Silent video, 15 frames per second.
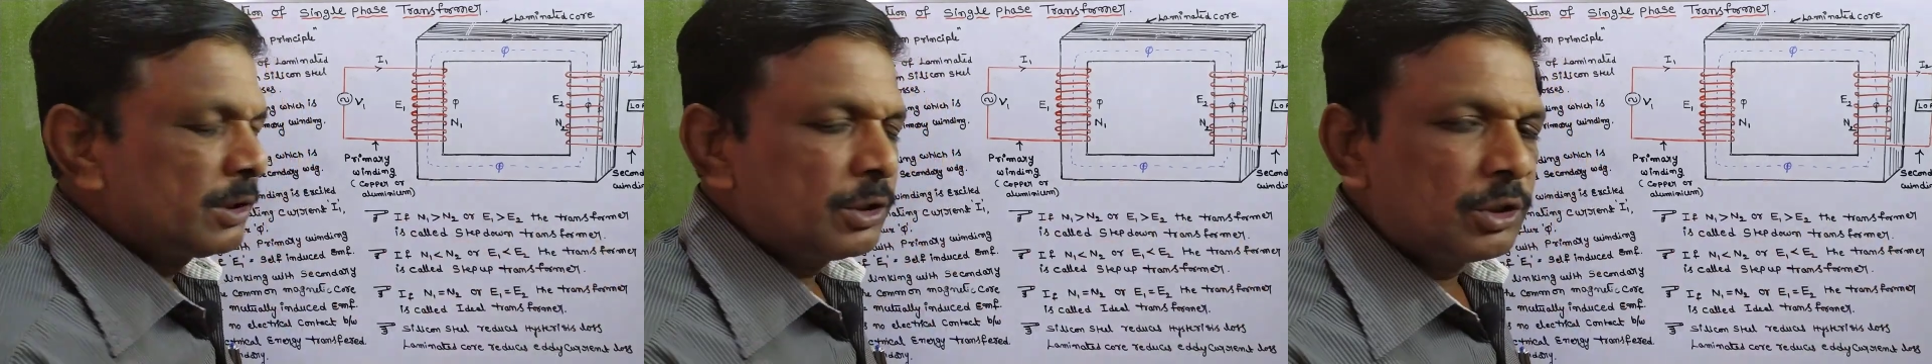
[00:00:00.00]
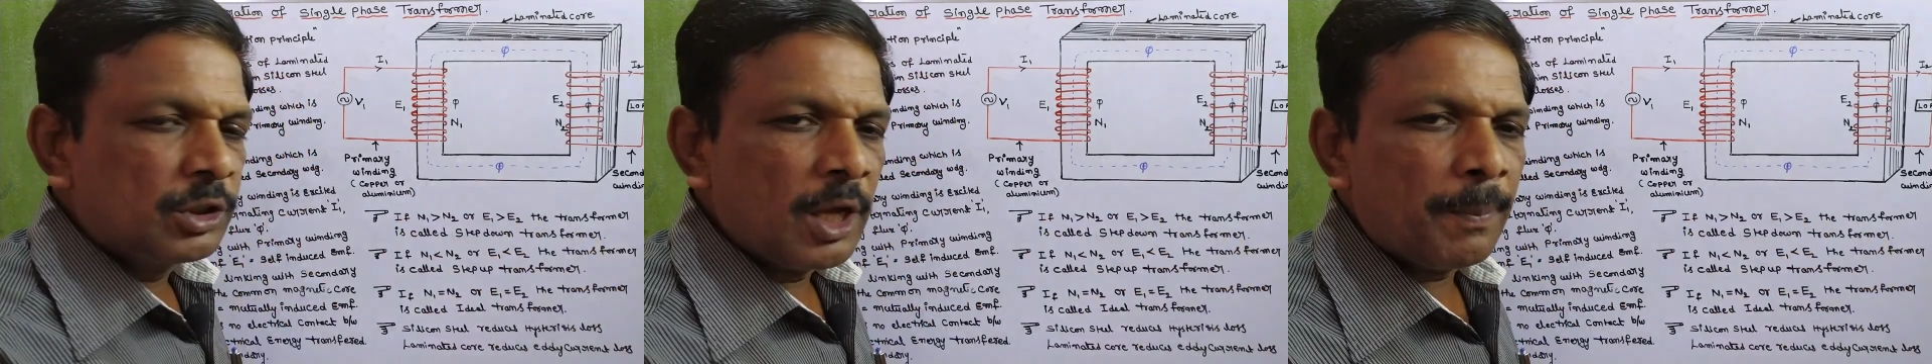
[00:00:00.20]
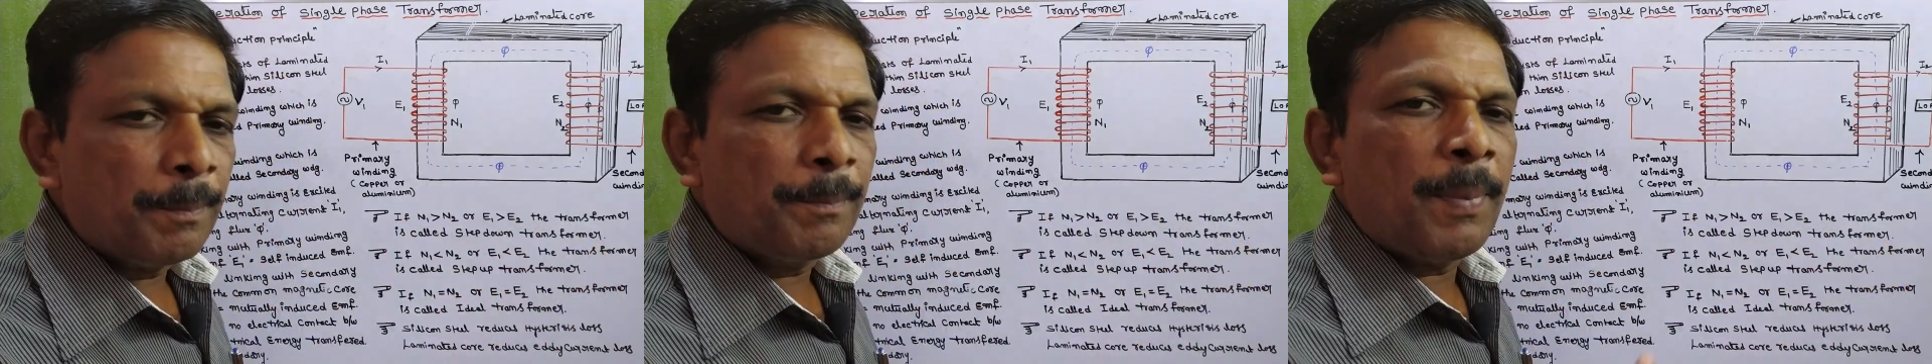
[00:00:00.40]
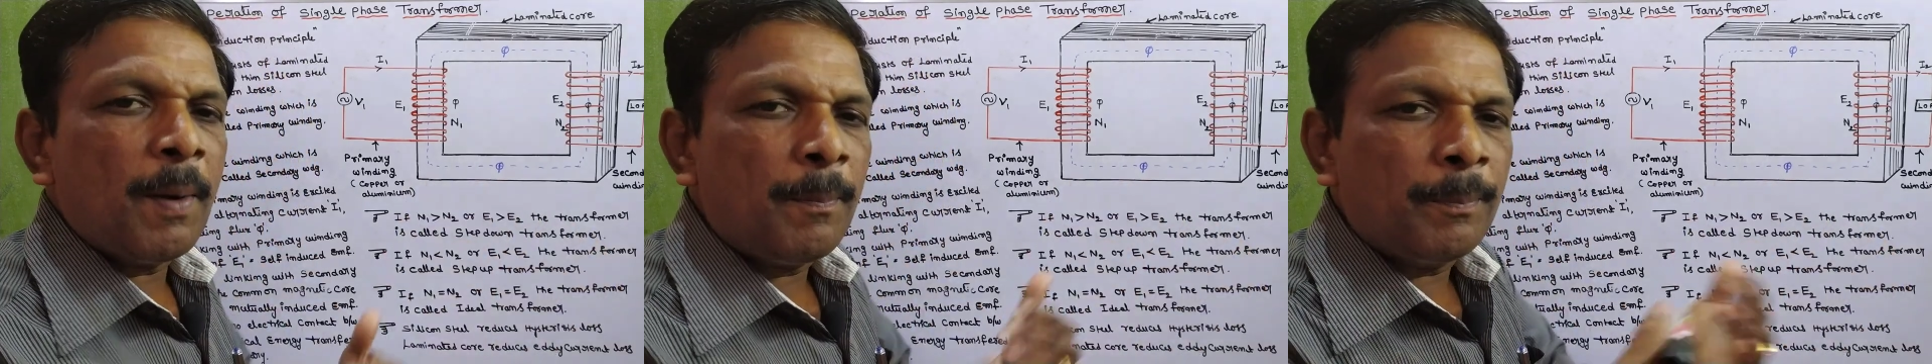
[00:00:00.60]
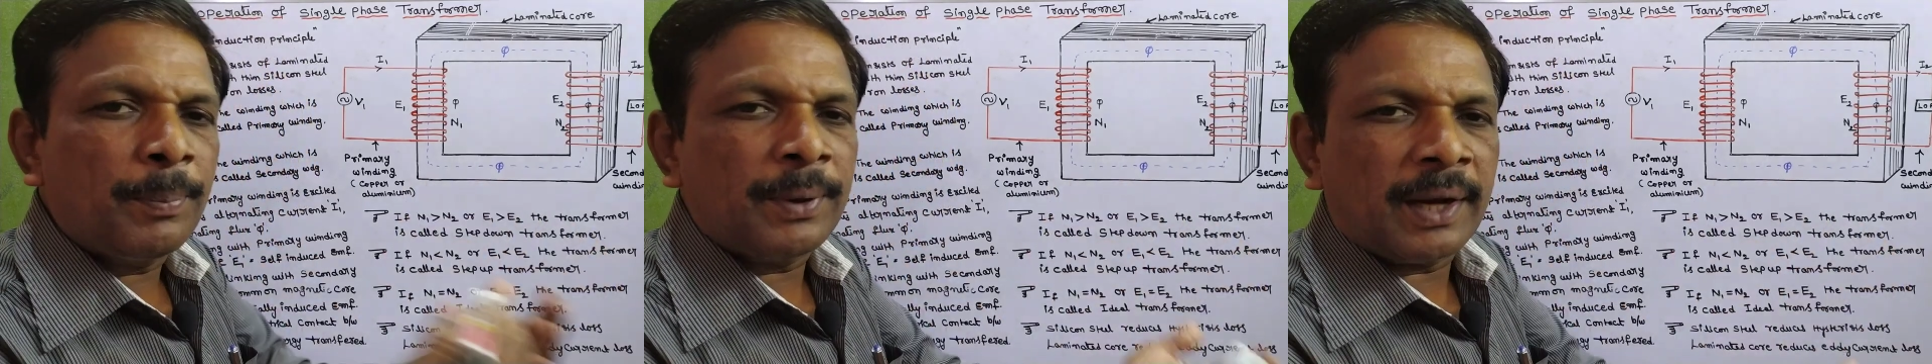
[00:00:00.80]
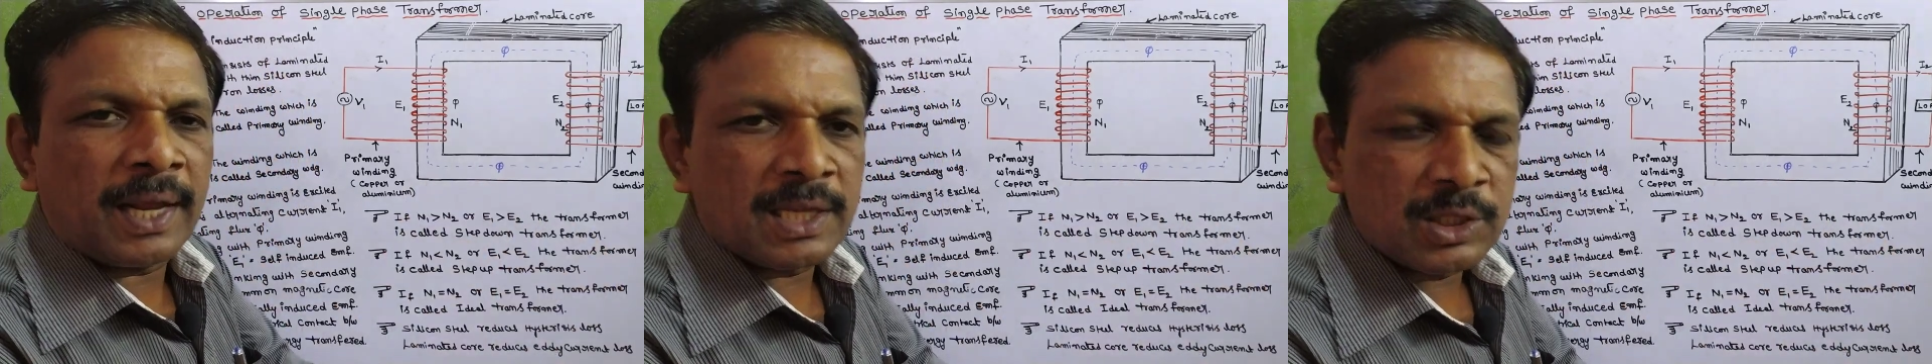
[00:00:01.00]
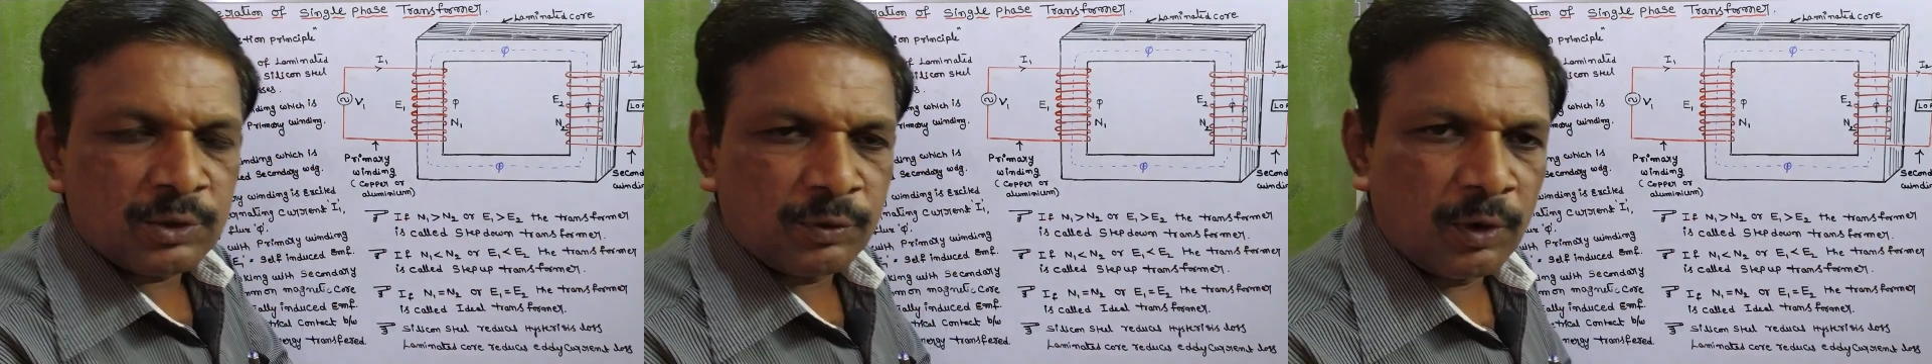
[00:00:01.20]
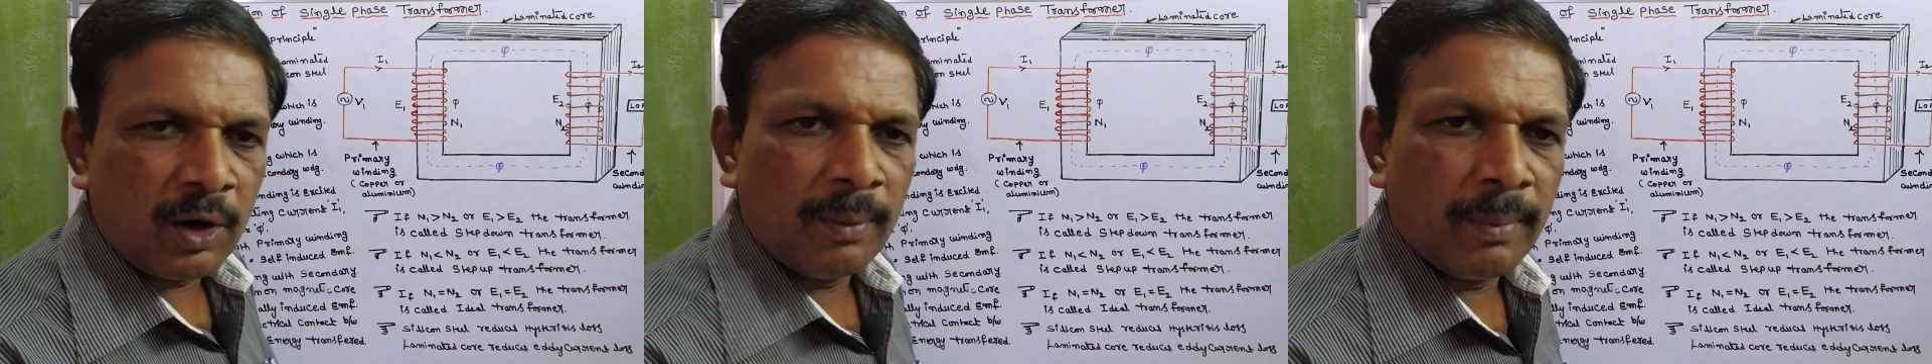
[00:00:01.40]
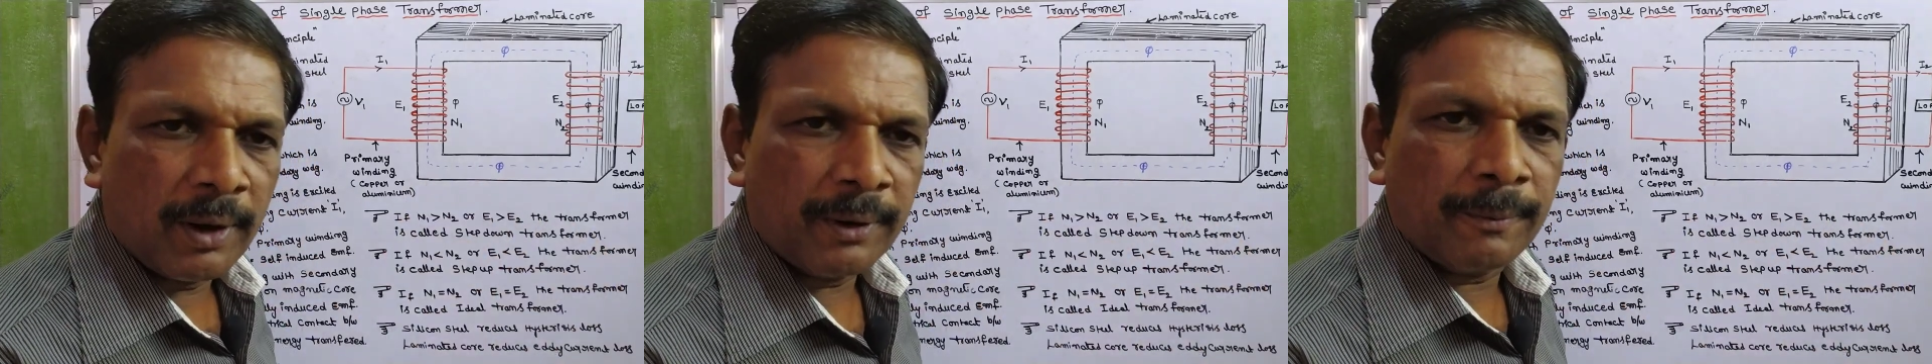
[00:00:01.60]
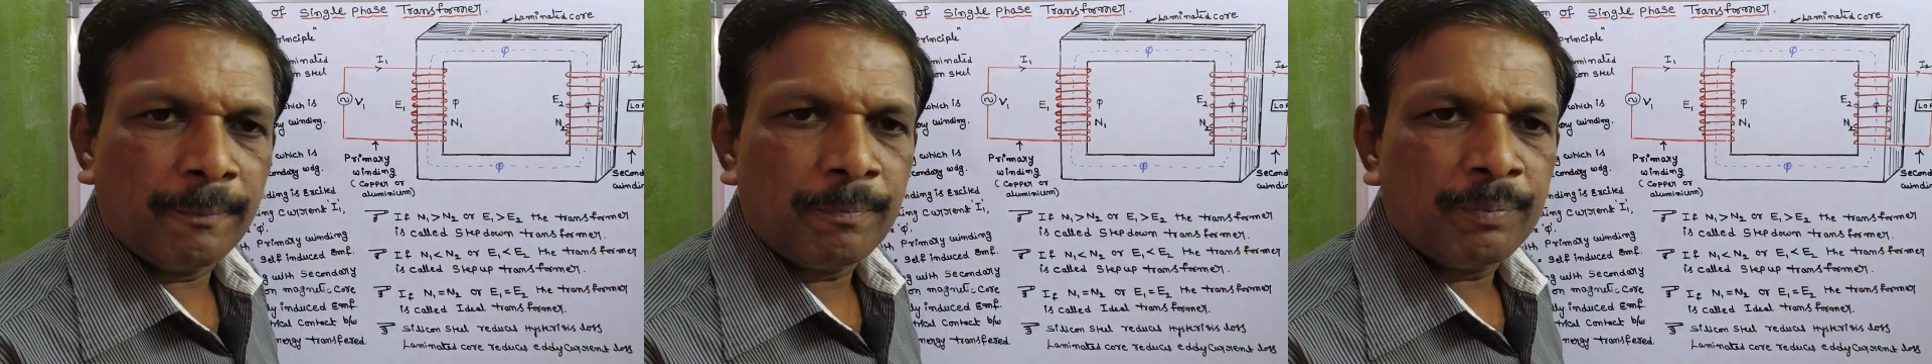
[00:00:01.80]
step up
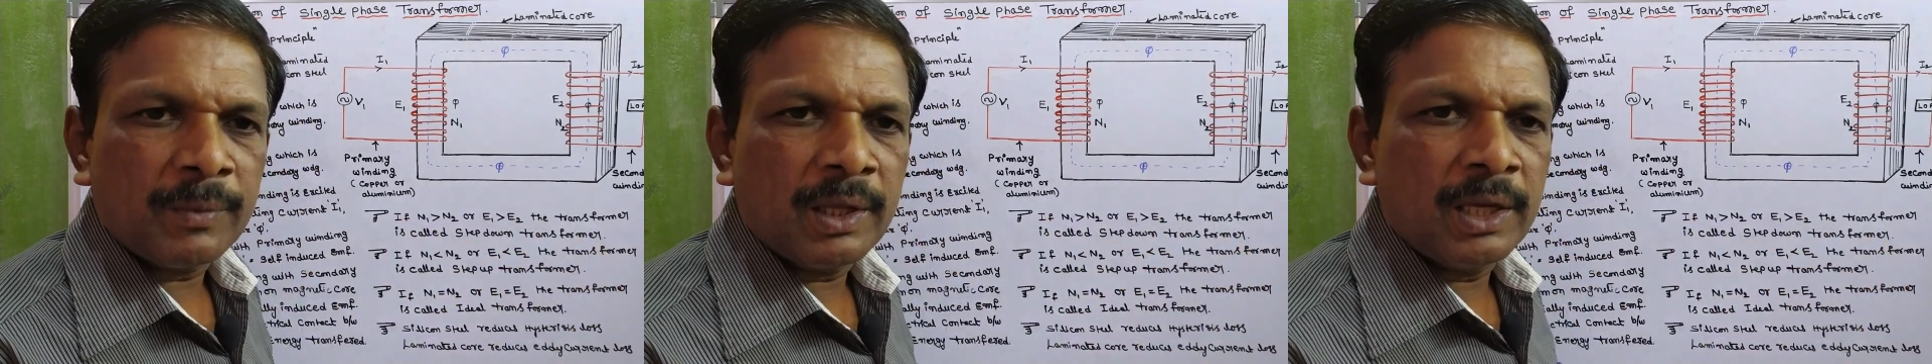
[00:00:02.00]
transformer.